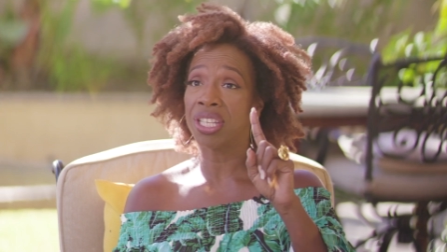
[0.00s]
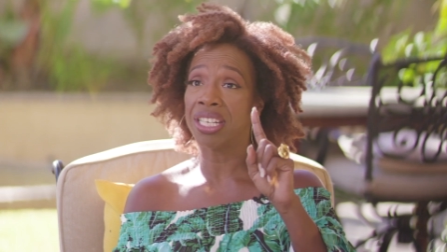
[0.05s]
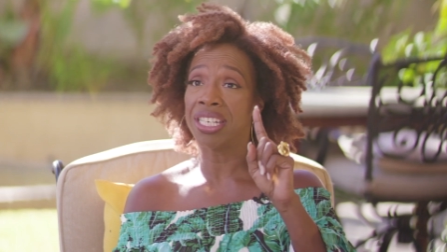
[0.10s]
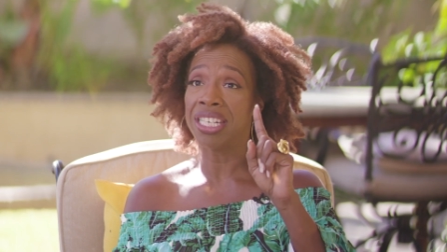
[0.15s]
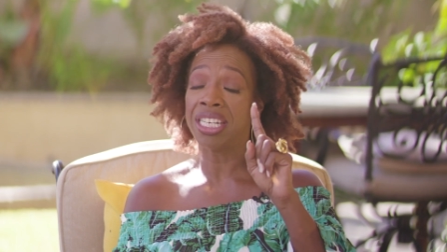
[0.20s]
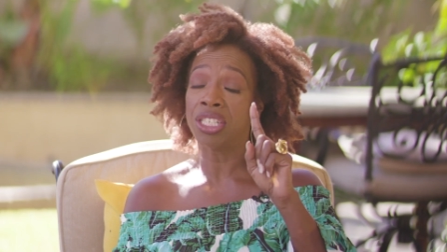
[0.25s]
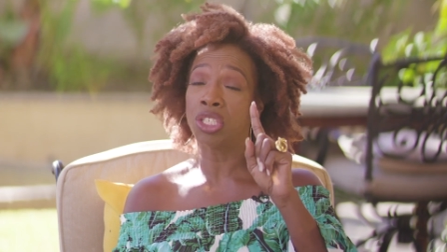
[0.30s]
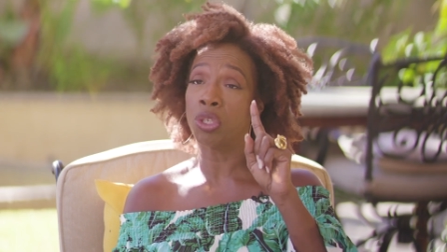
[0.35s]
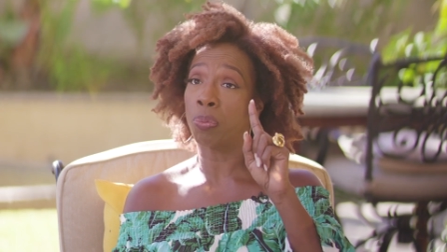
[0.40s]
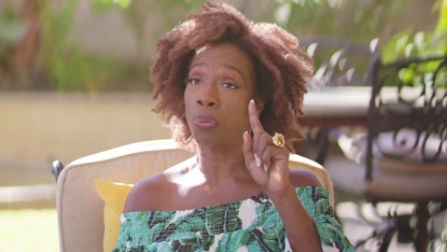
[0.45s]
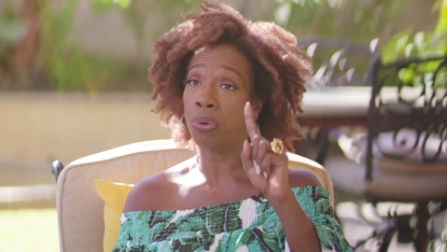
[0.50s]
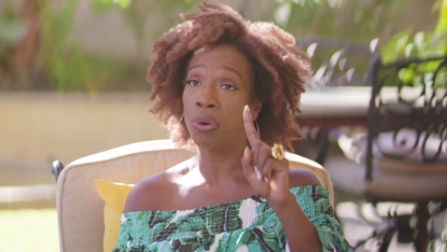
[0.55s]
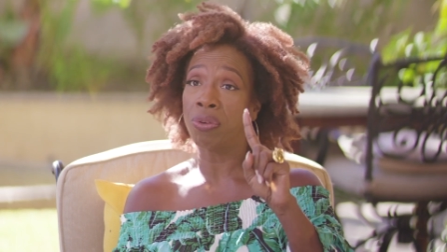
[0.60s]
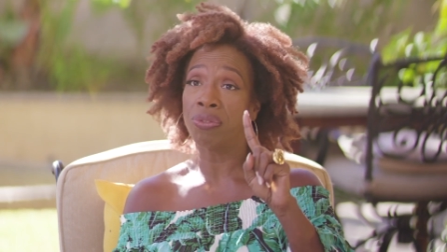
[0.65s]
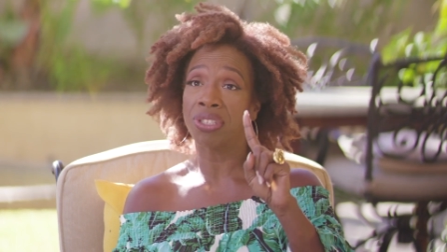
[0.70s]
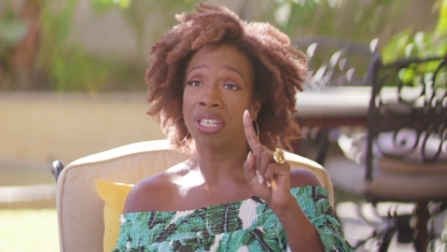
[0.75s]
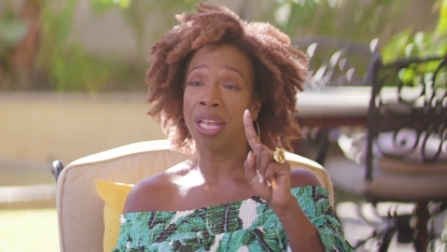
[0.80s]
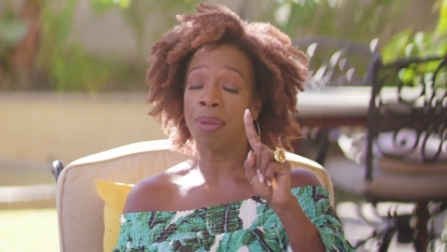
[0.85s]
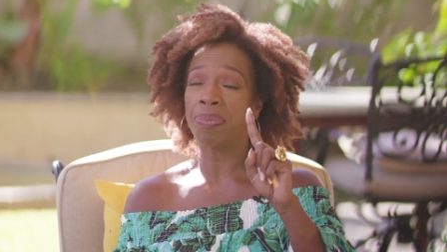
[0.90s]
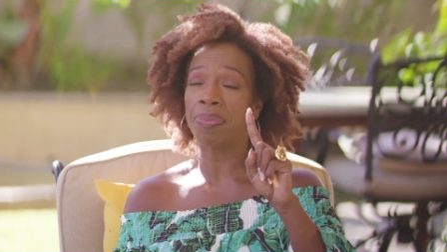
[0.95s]
The need to
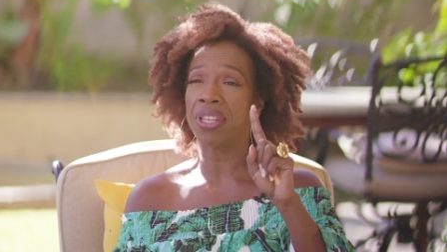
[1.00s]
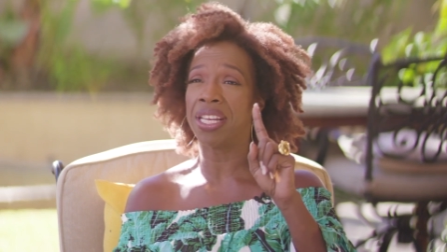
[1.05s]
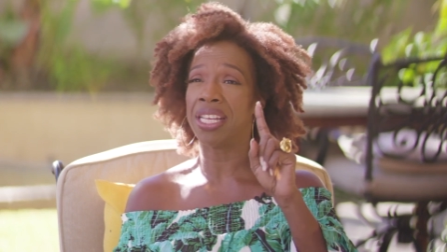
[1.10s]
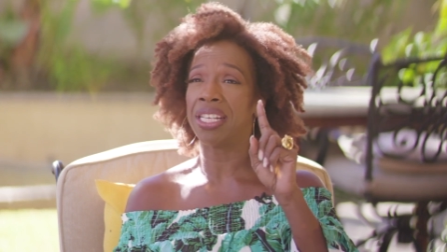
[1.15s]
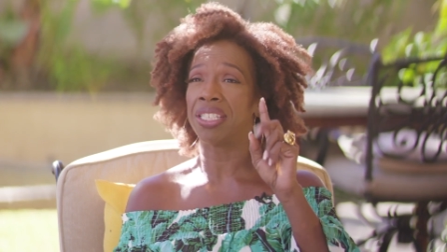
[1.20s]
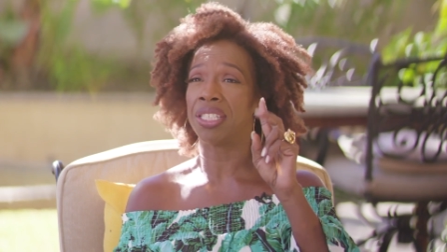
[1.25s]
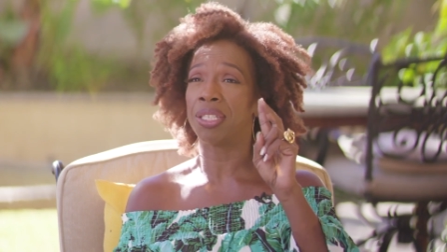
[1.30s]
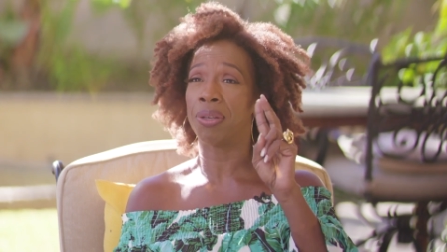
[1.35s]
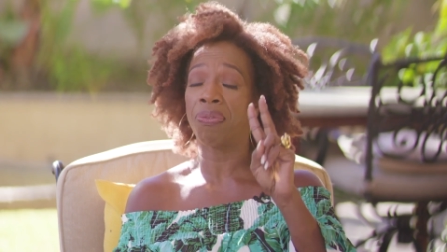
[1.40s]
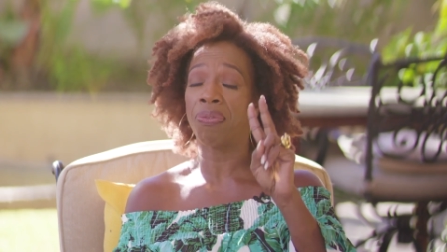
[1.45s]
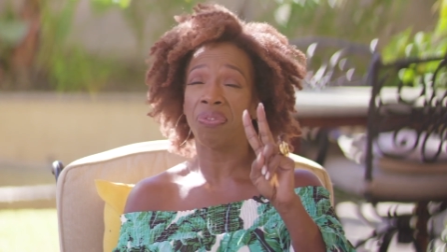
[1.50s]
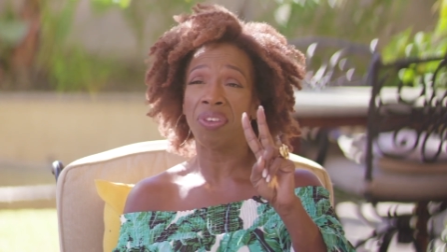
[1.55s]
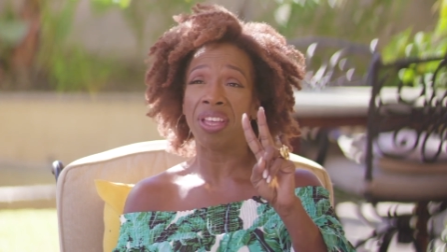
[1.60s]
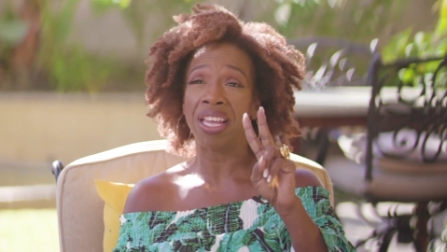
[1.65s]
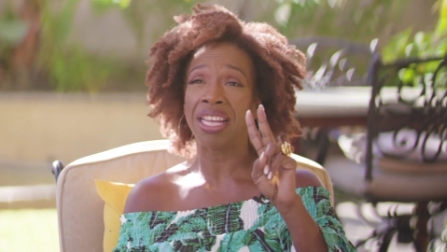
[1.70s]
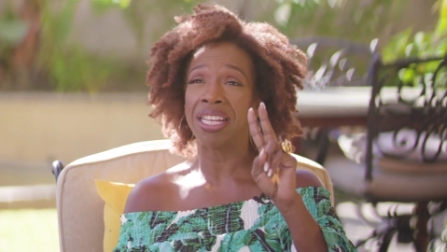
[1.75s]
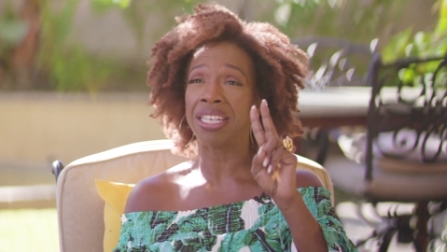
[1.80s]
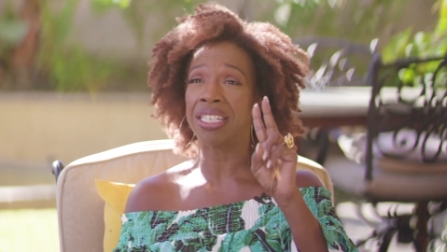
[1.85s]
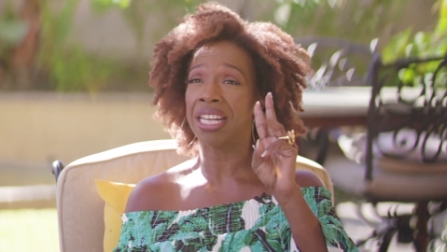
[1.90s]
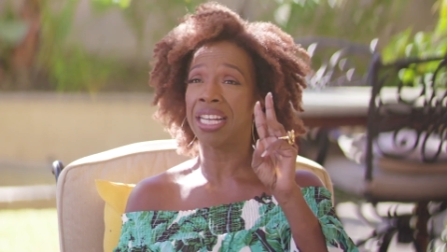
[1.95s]
prove something,
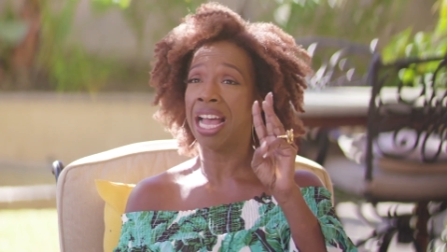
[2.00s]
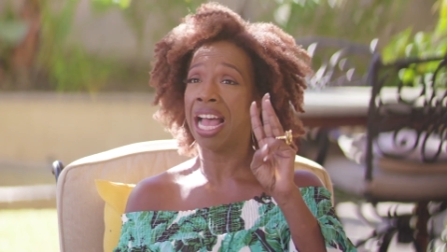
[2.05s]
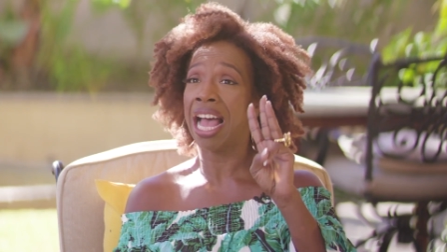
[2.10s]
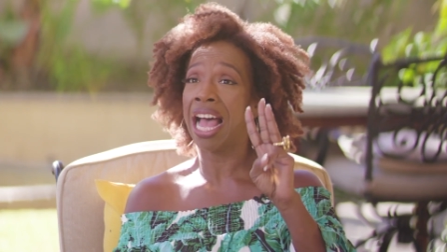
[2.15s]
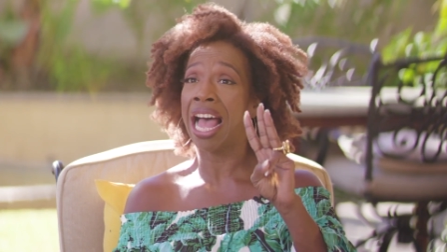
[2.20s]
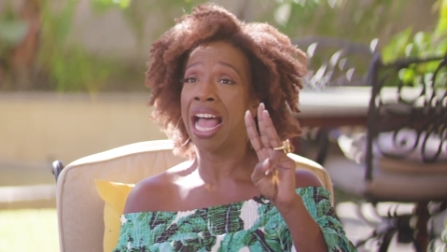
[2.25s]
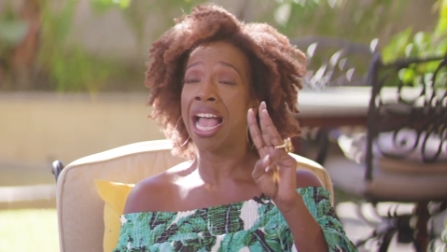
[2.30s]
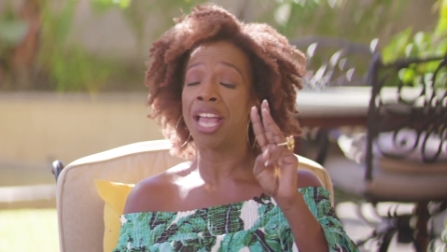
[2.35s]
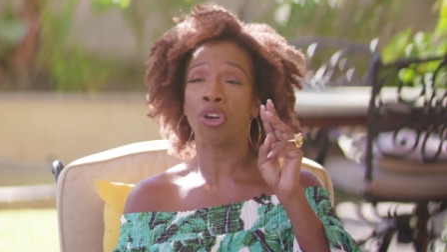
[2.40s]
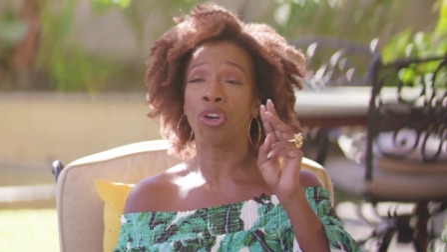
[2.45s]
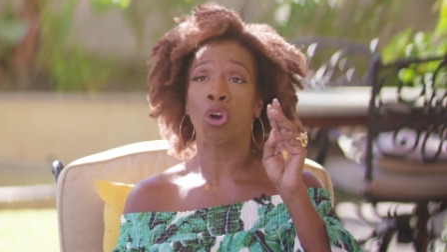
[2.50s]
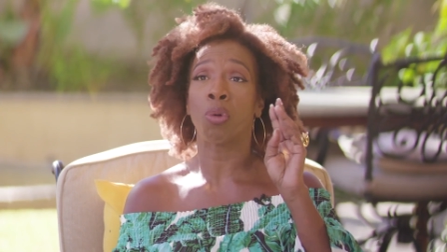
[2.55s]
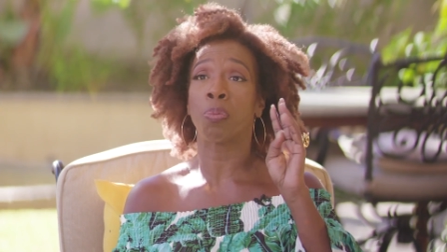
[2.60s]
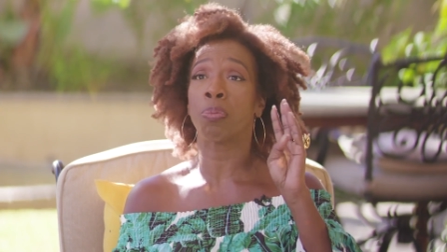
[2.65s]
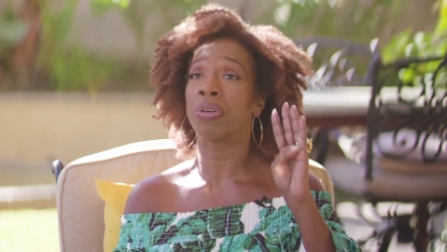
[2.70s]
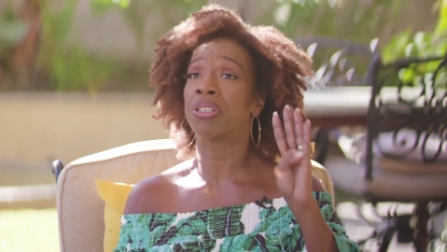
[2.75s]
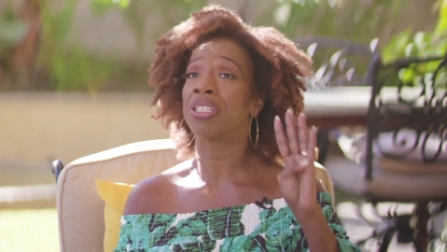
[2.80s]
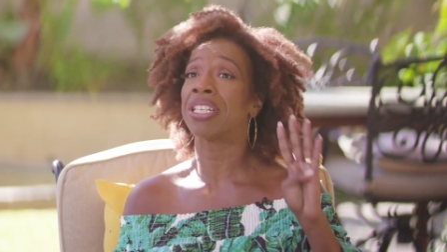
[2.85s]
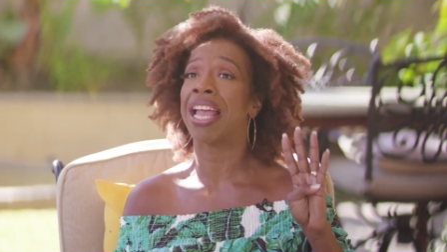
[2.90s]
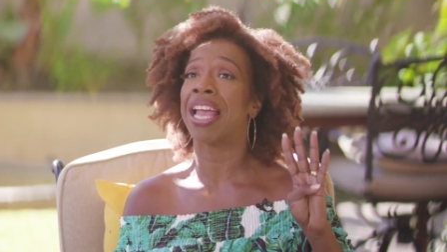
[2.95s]
defend, hide, or
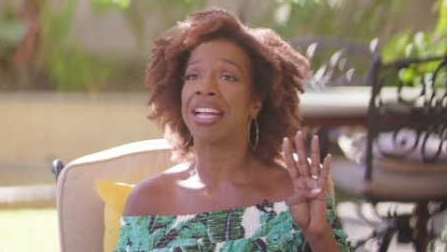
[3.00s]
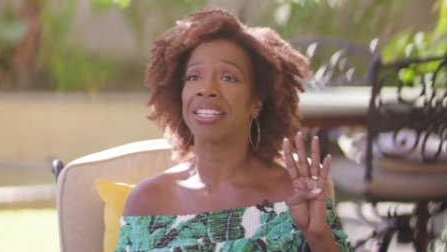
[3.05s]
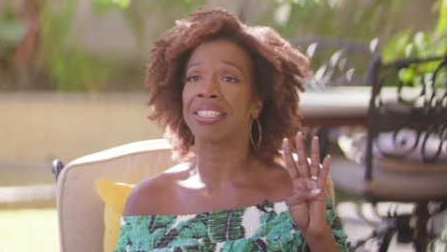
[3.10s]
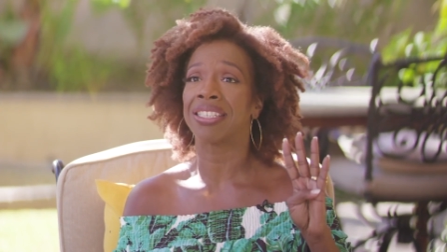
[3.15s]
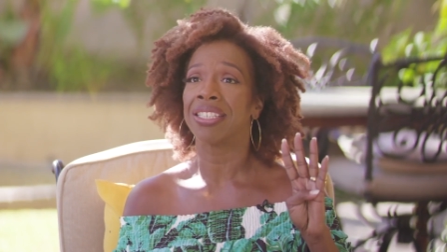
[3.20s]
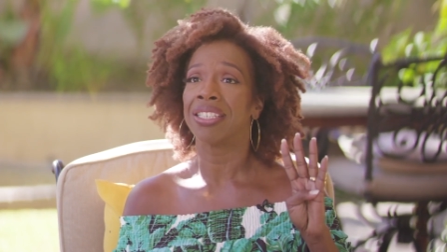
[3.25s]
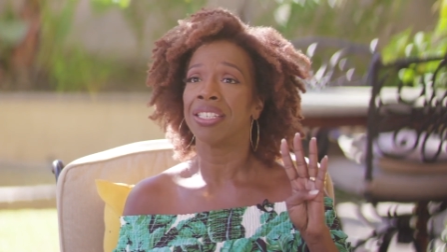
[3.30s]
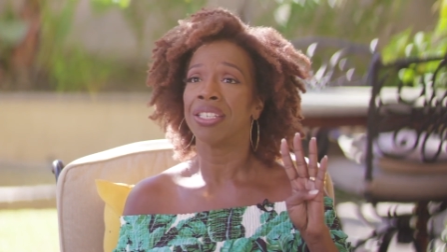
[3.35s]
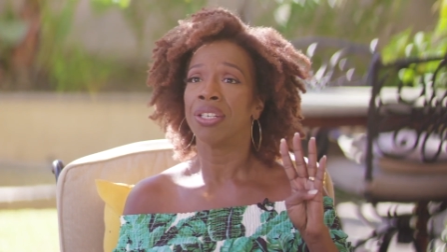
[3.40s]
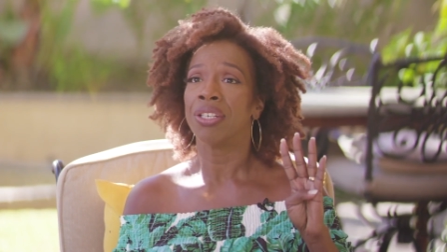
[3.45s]
protect.